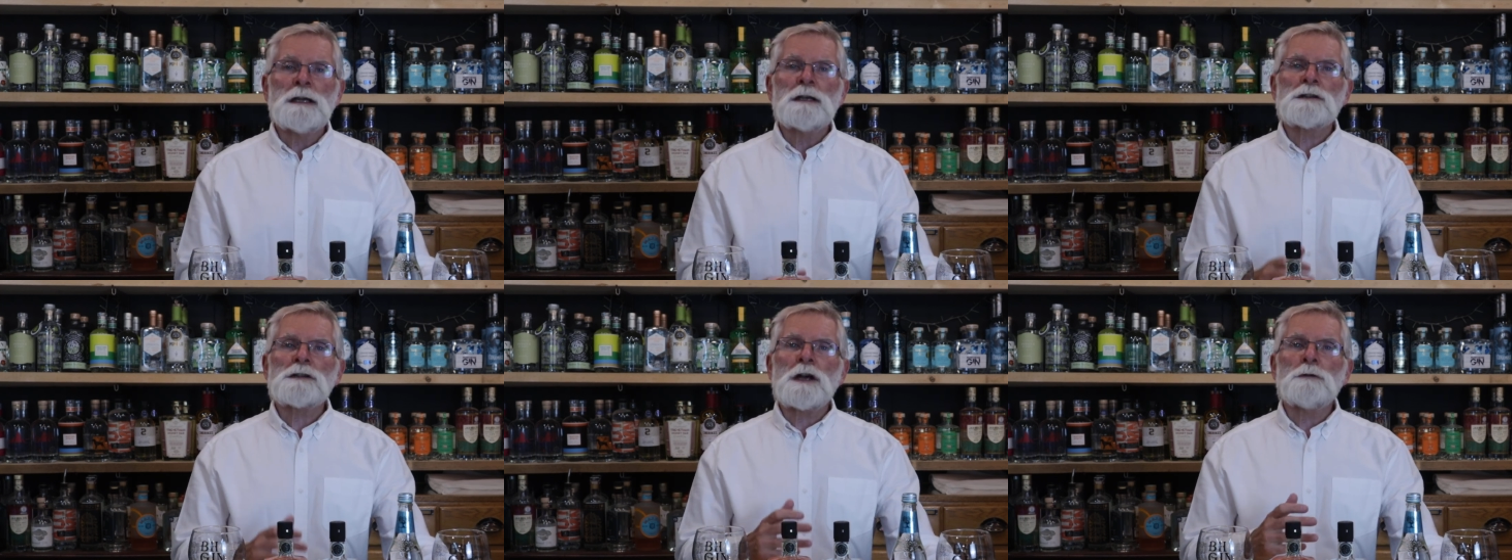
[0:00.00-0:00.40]

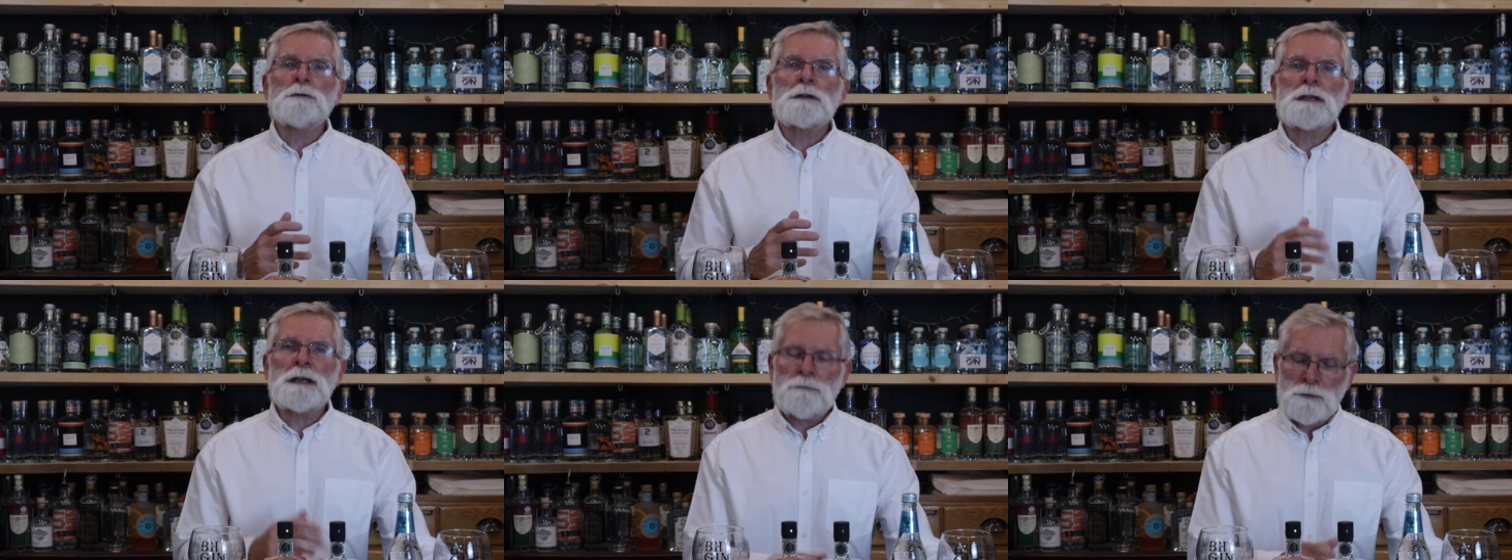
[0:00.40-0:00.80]
So
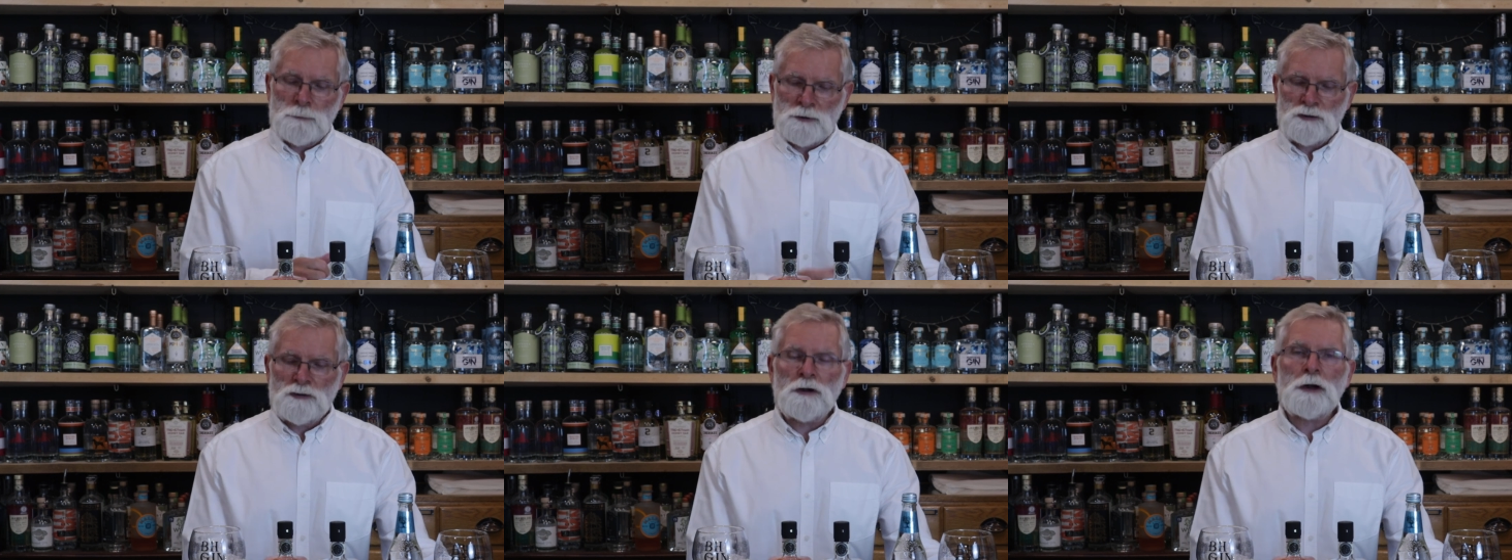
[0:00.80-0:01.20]
give them
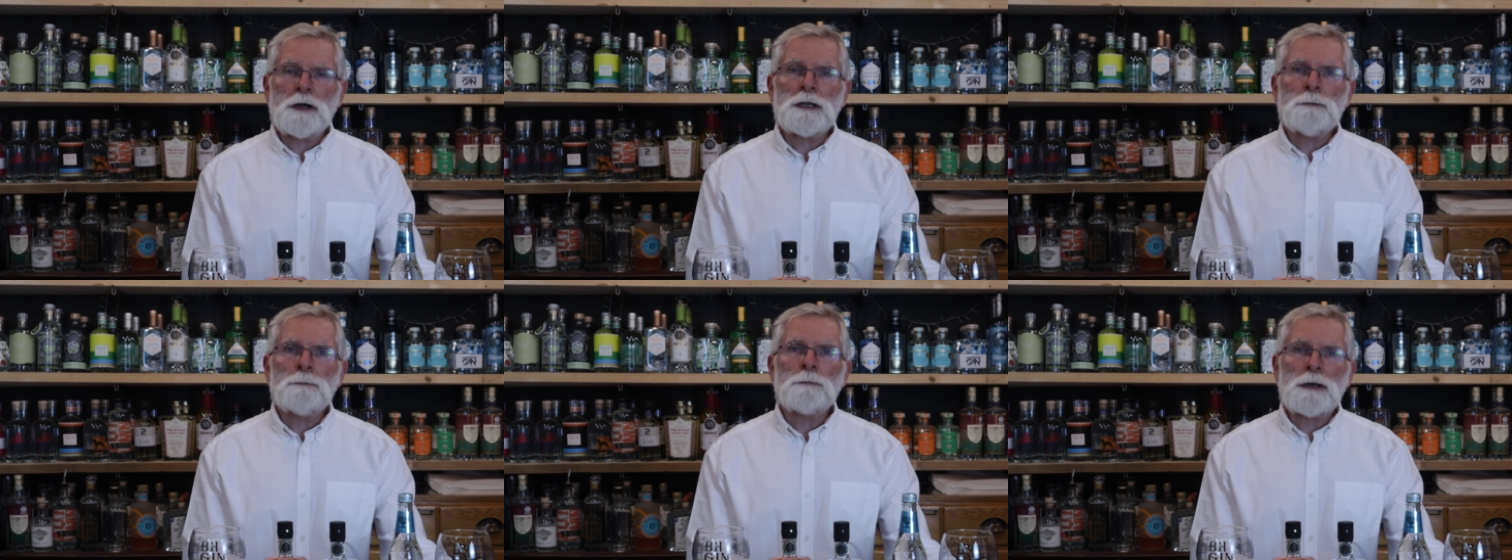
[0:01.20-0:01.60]
a
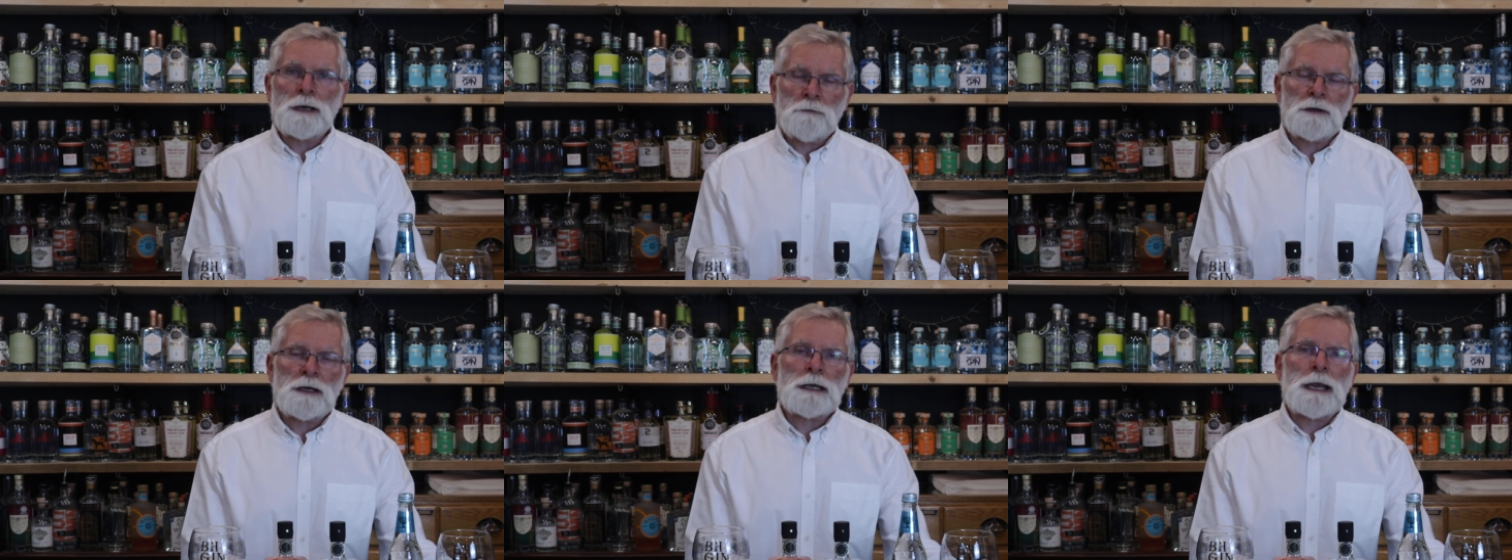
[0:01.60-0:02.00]
try
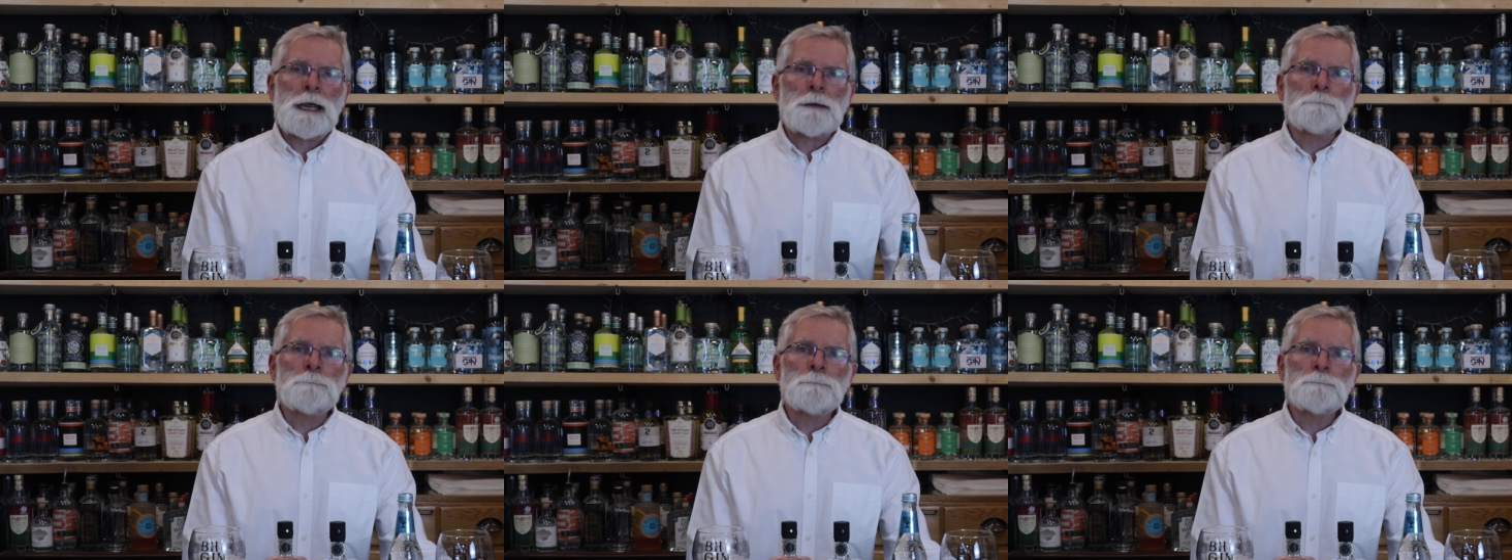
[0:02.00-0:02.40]
whenever you
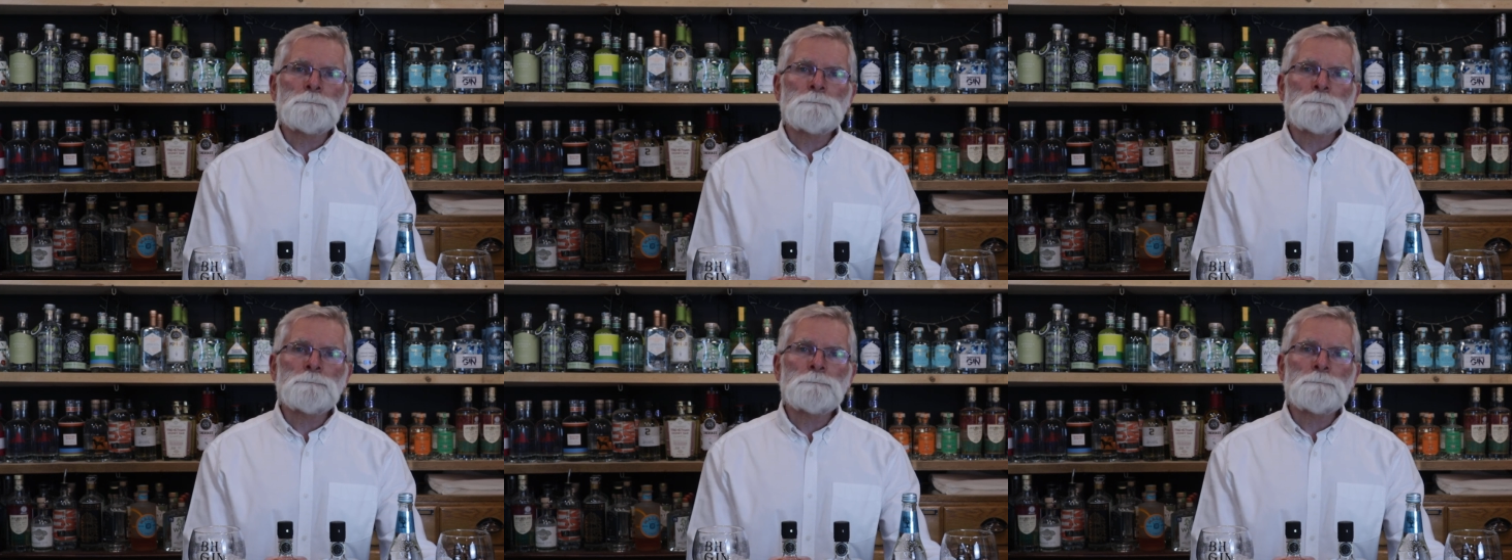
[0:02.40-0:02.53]
can.